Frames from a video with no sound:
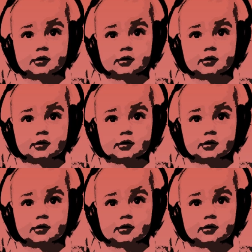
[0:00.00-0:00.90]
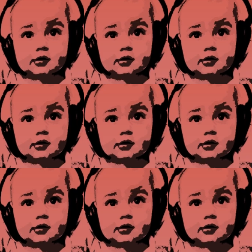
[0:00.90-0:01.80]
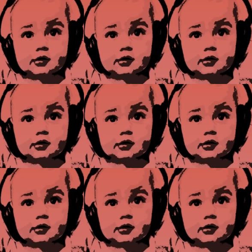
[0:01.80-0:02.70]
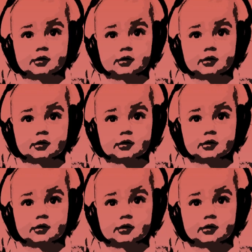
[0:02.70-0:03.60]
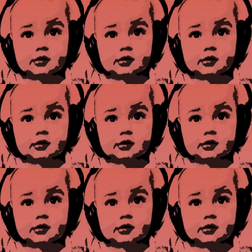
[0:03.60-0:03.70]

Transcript: [no speech]